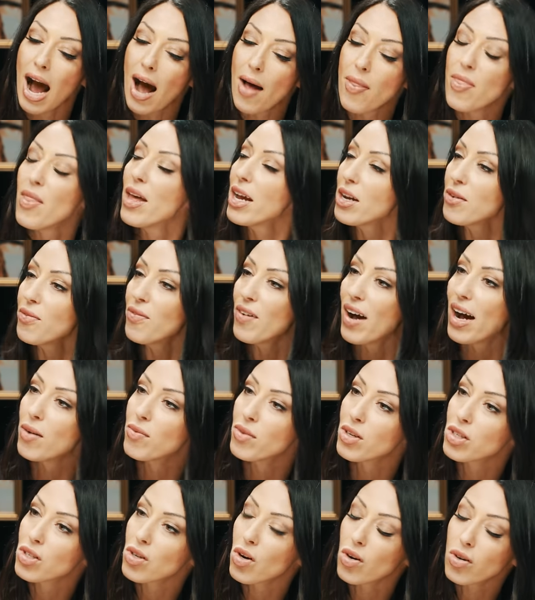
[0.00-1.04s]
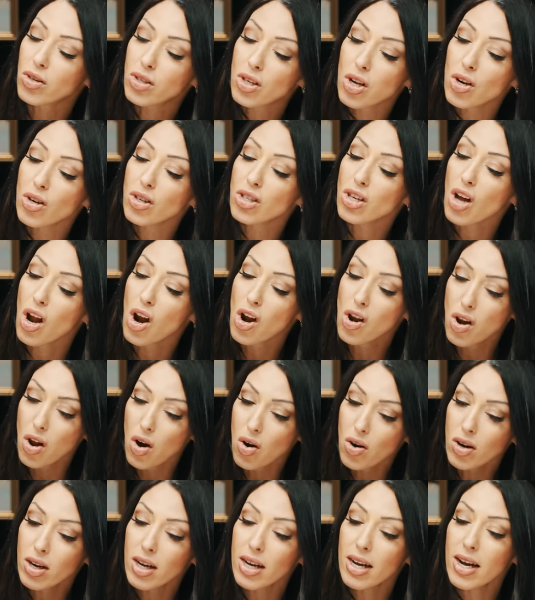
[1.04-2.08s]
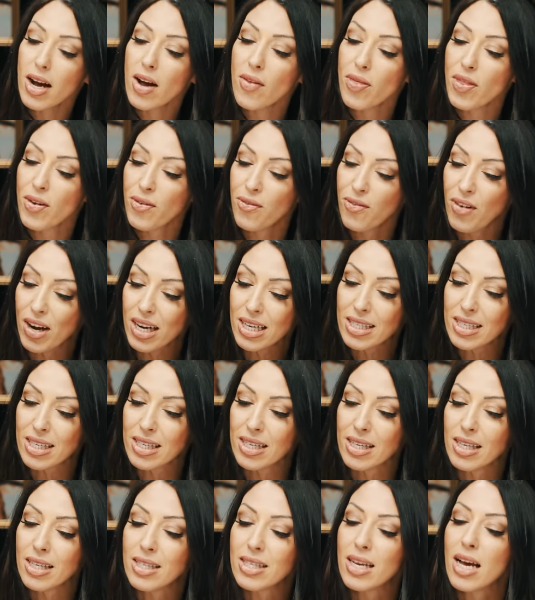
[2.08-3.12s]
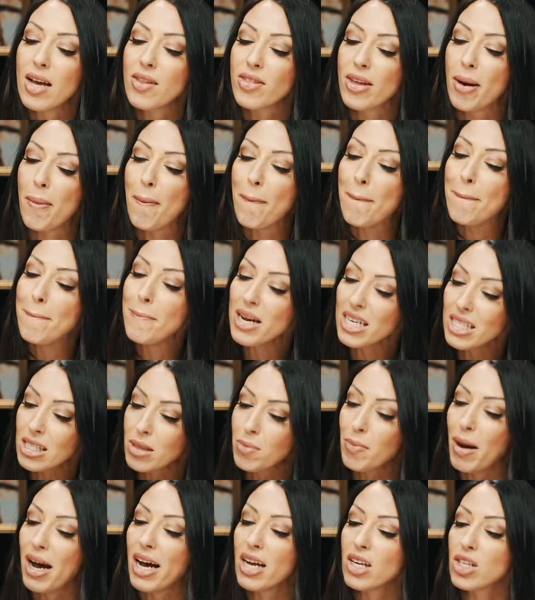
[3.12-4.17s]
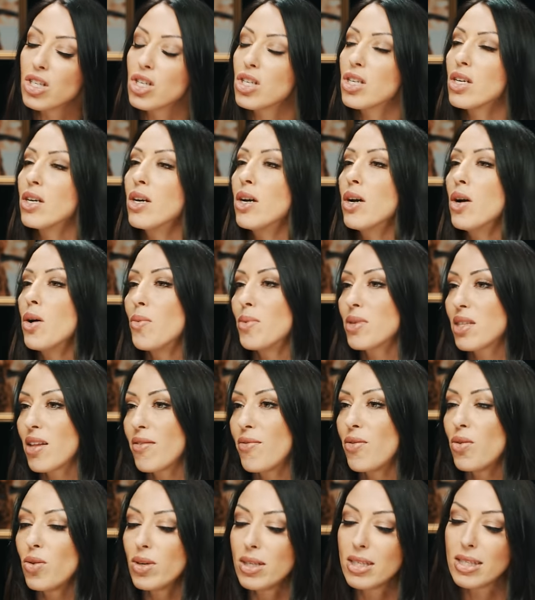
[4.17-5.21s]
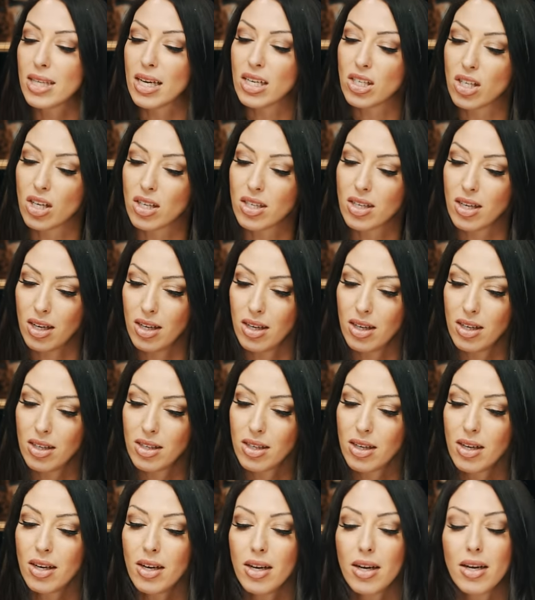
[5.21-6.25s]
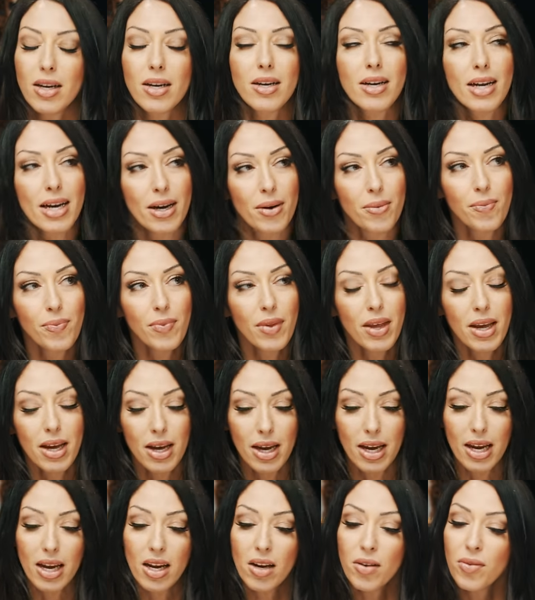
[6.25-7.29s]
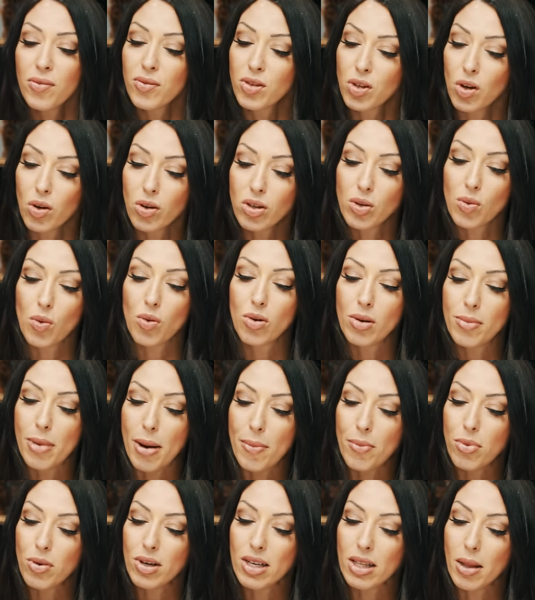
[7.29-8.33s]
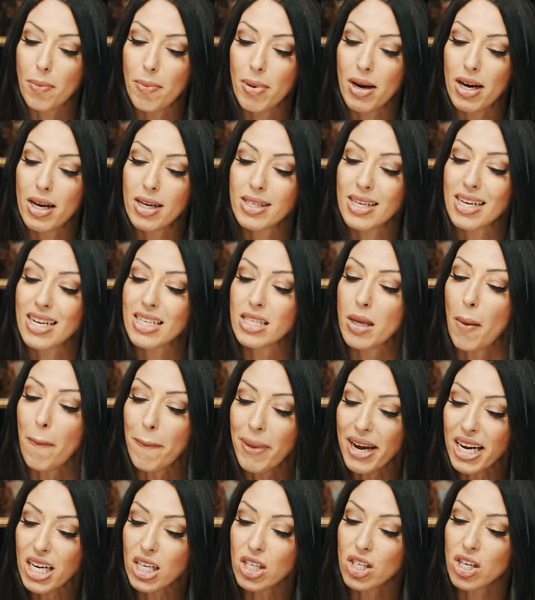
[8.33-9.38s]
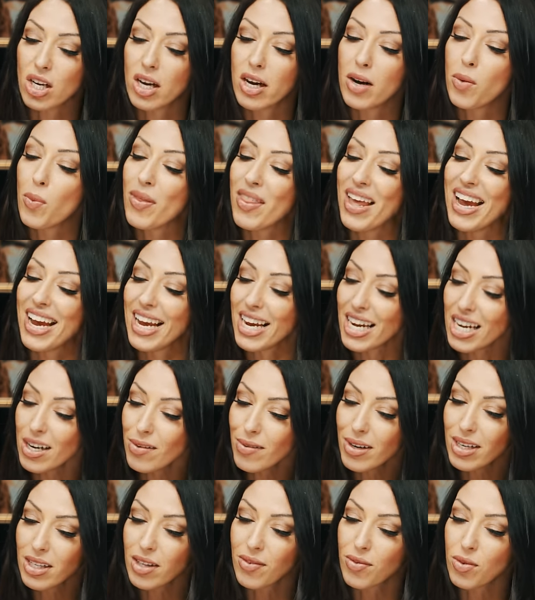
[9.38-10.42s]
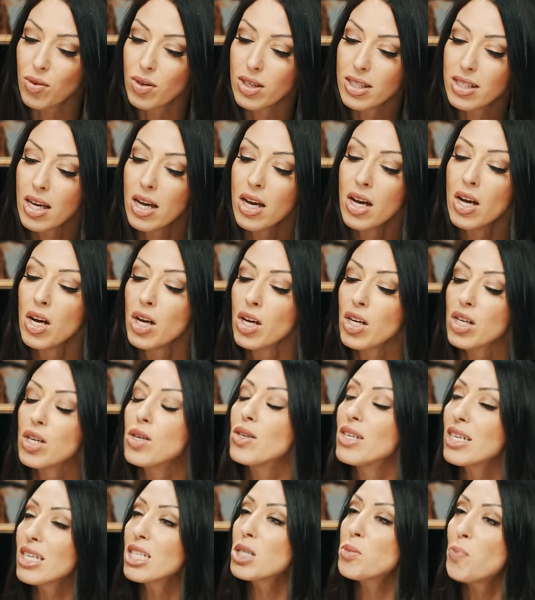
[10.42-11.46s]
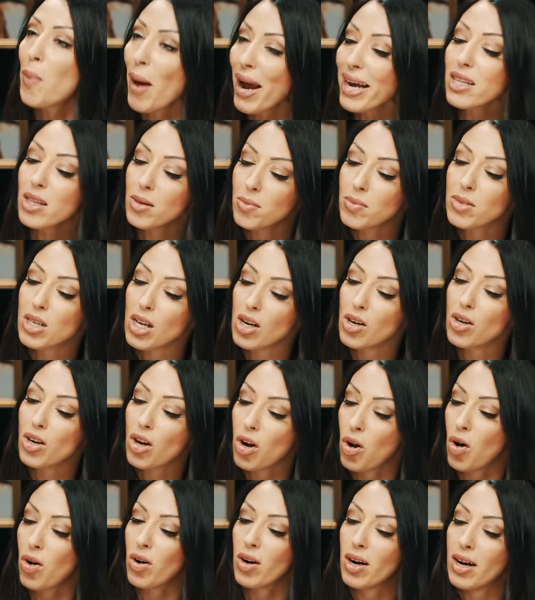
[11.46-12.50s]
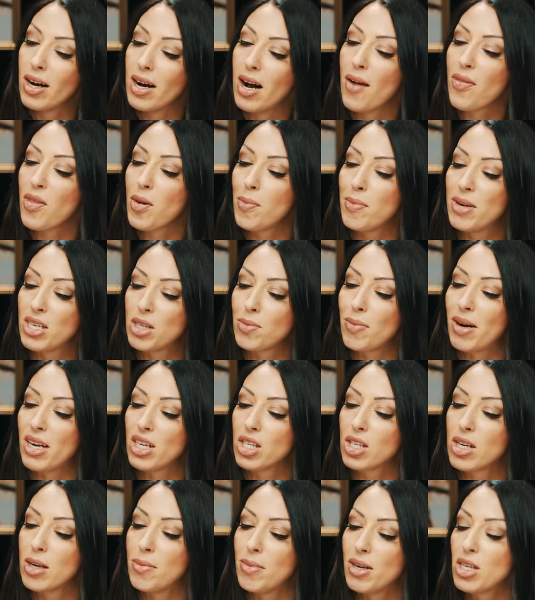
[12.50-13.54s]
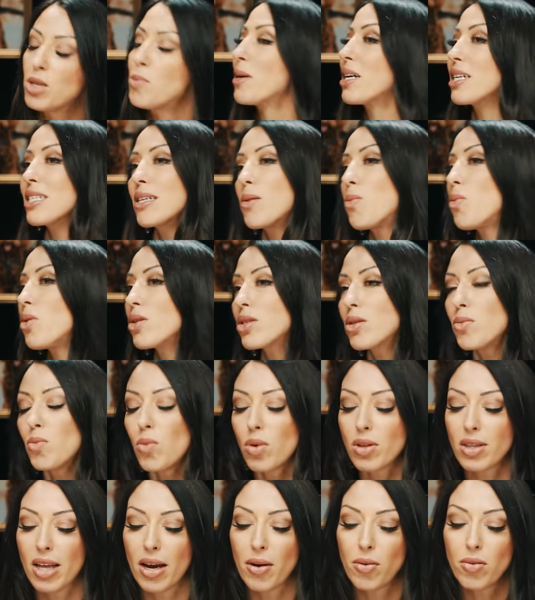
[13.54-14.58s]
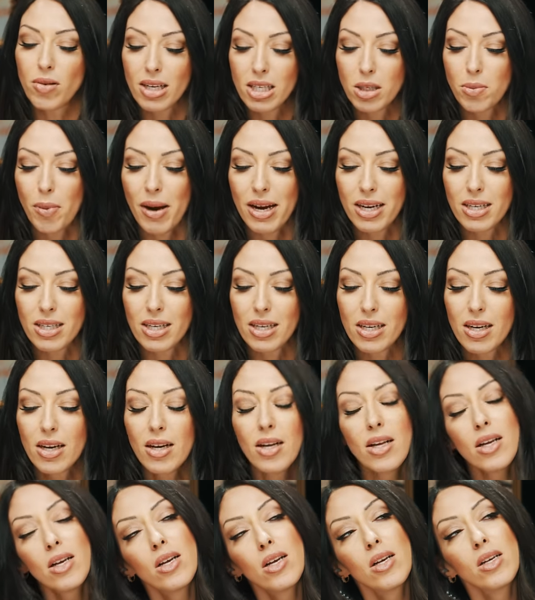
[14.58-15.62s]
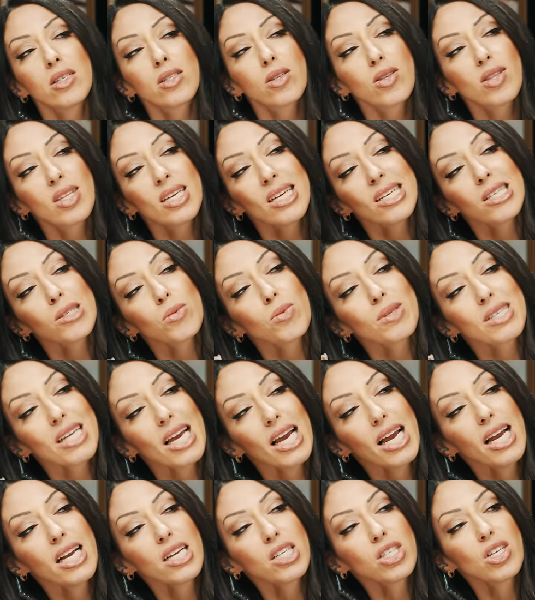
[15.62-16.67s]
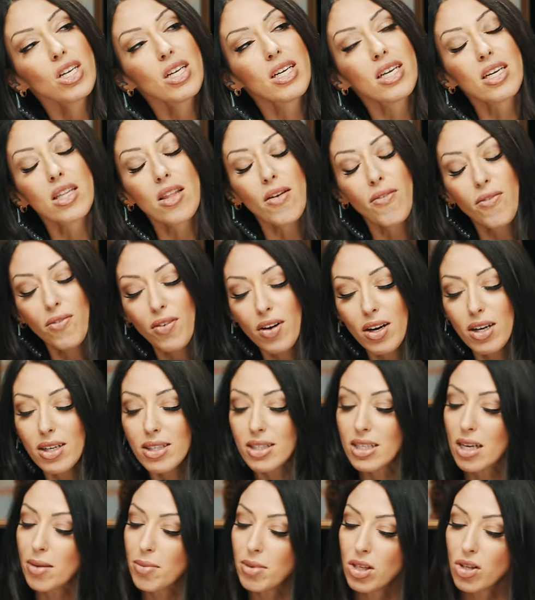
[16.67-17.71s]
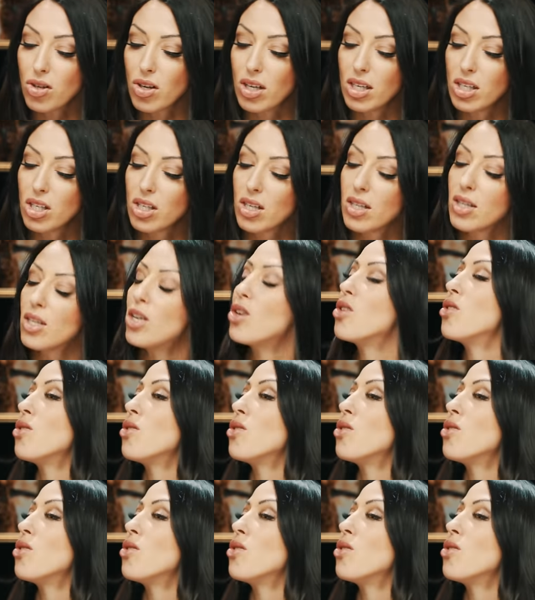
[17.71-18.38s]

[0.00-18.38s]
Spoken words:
and they found the dogs looked longer at the faces that mismatched with the voice they just heard. Now, if dogs were remembering the person as a picture when they're hearing the voice, you'd expect them to look longer at the mismatched image because it wasn't what they were expected. So this was actually the first demonstration that